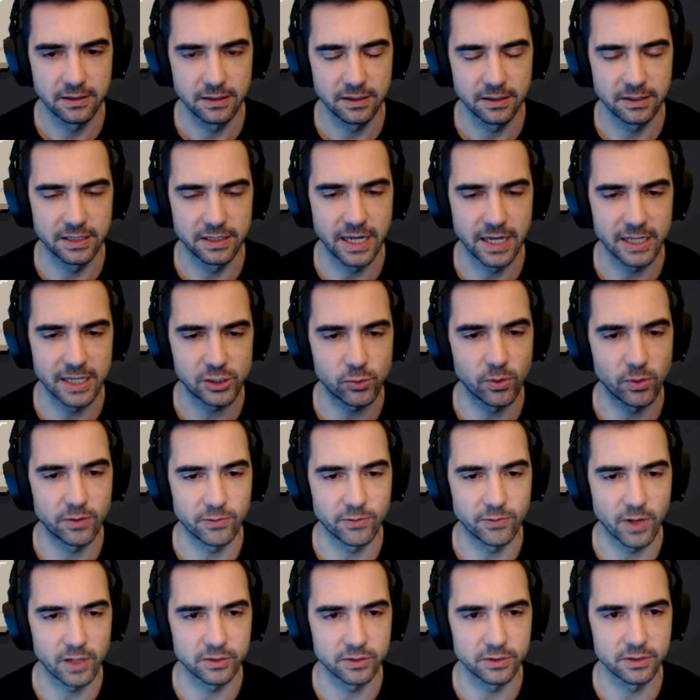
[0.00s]
A nice one,
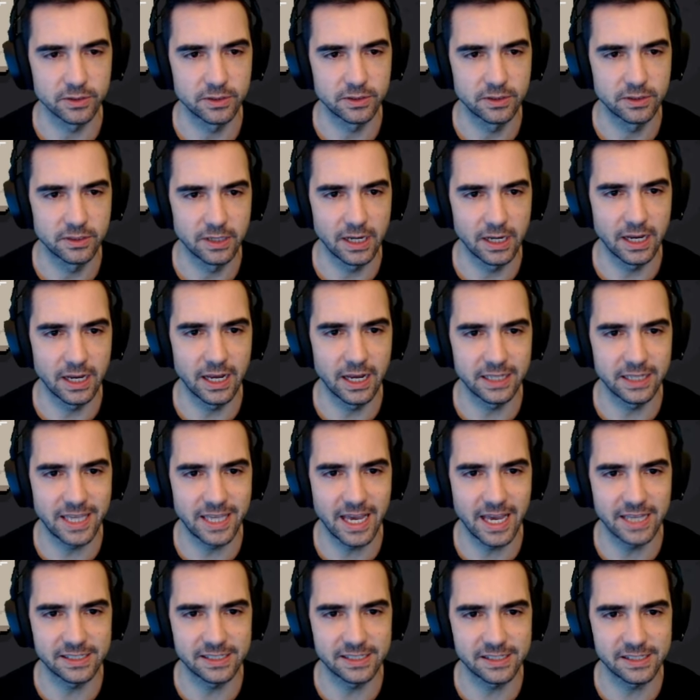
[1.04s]
Valder. Ah, uh,
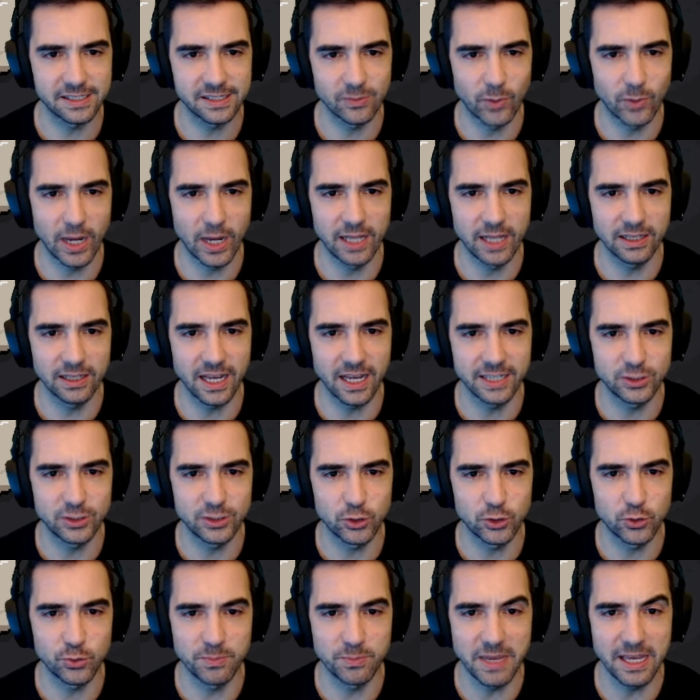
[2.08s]
yes, well, I
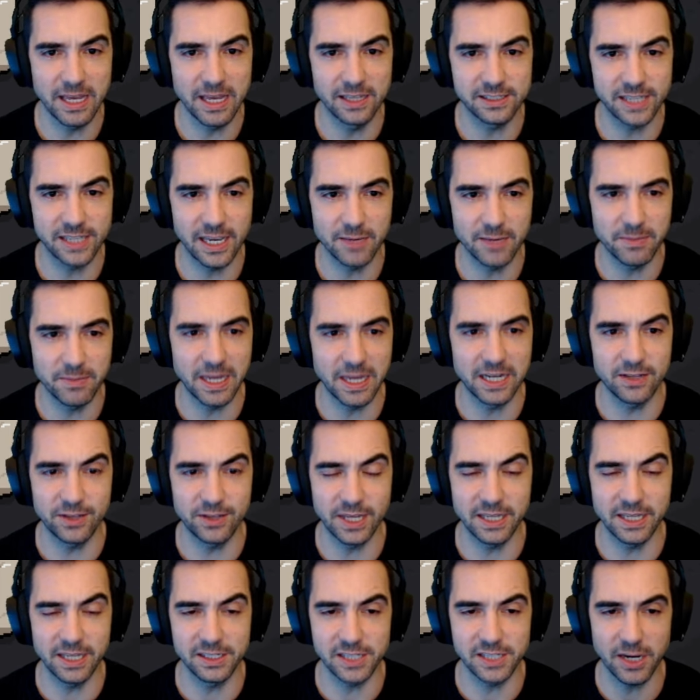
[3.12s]
do may say many
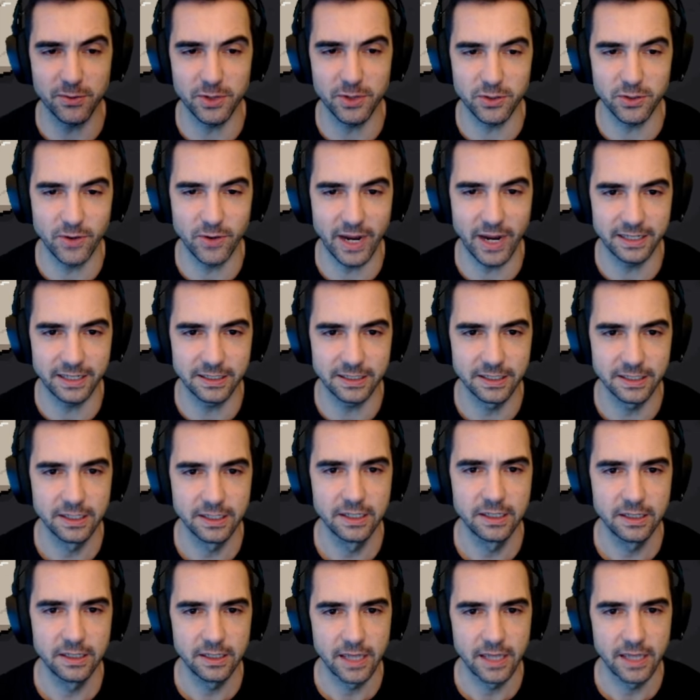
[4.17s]
things I regret.
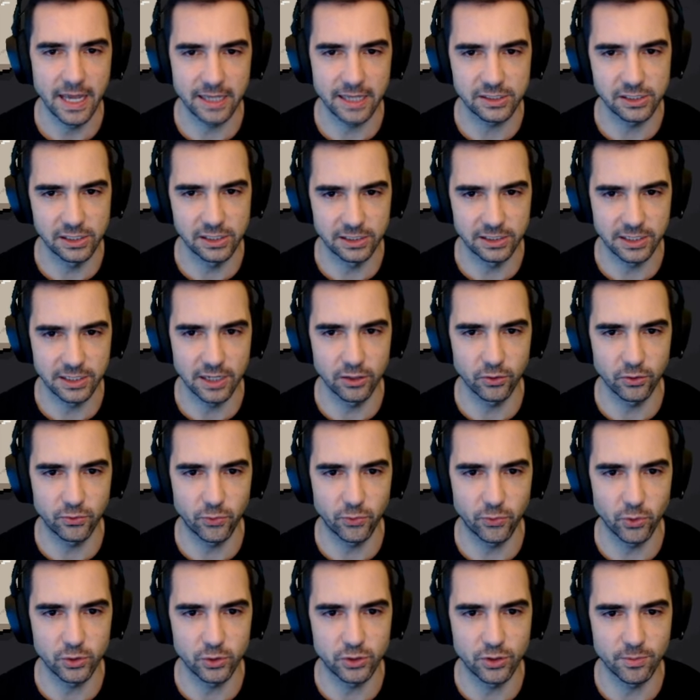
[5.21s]
Excellent, I look
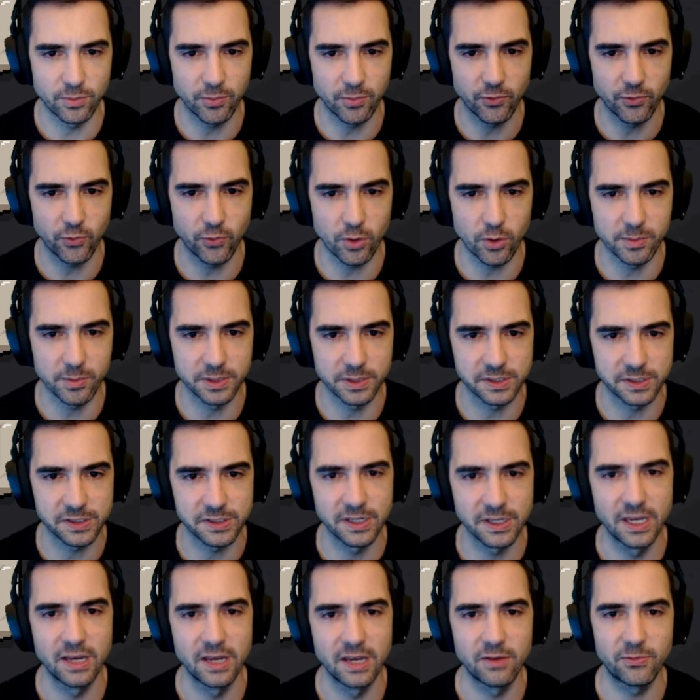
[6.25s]
forward to the performance.
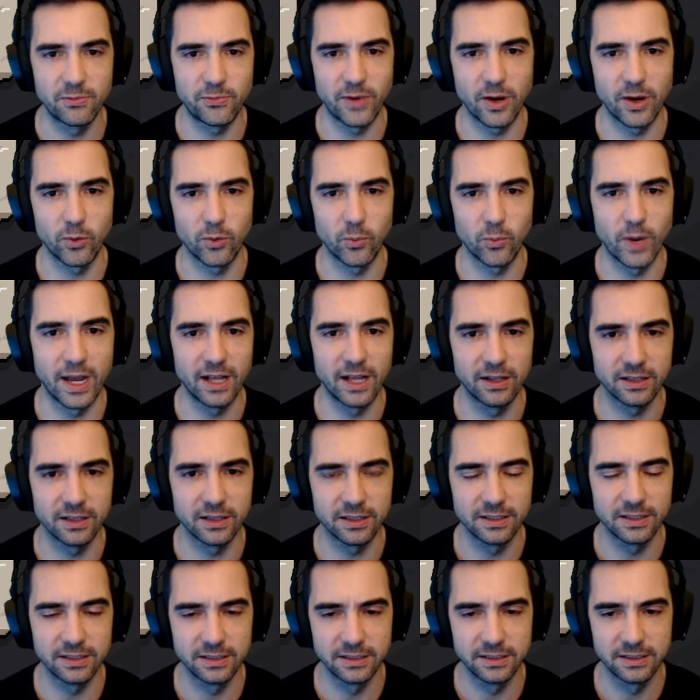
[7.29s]
Farewell.
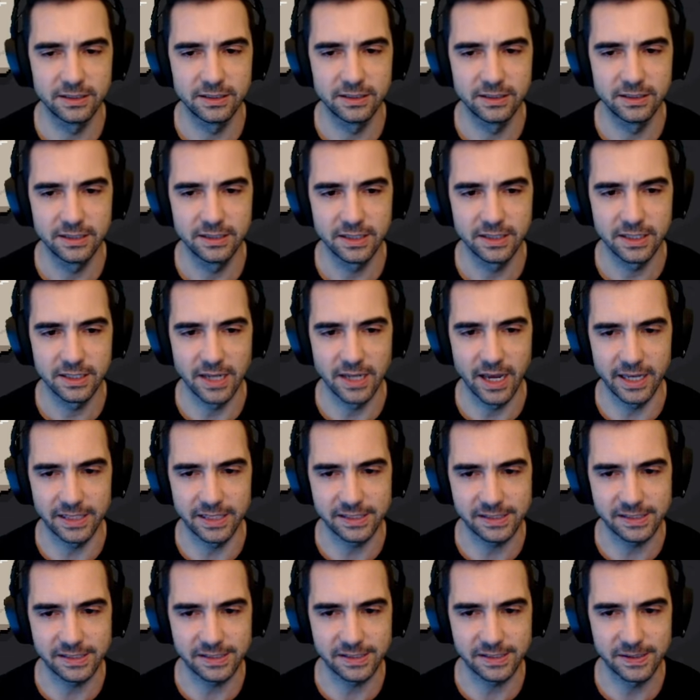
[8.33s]

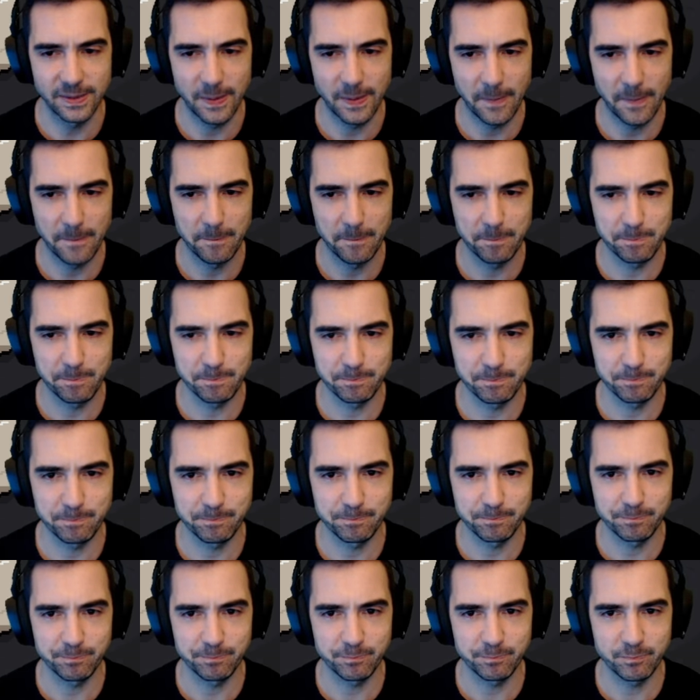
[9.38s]
Nice.
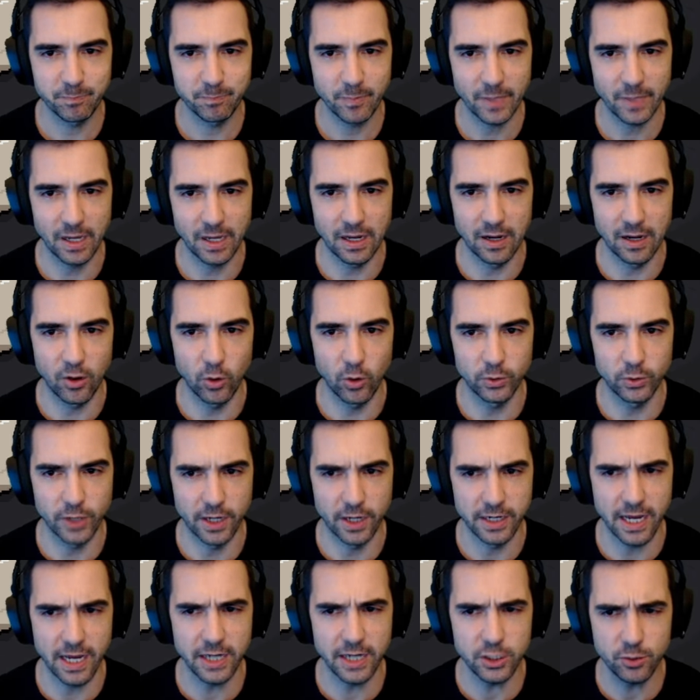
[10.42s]
Ah, uh, hold
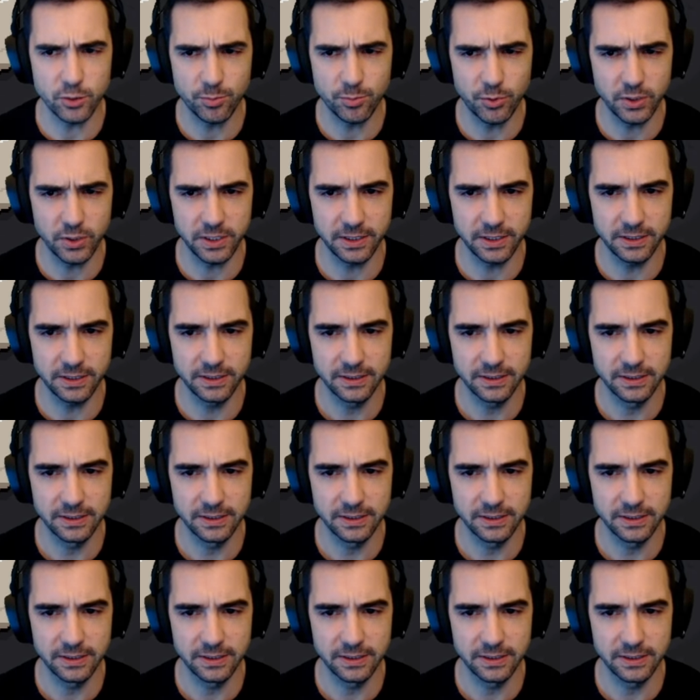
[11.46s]
on, how do you put it?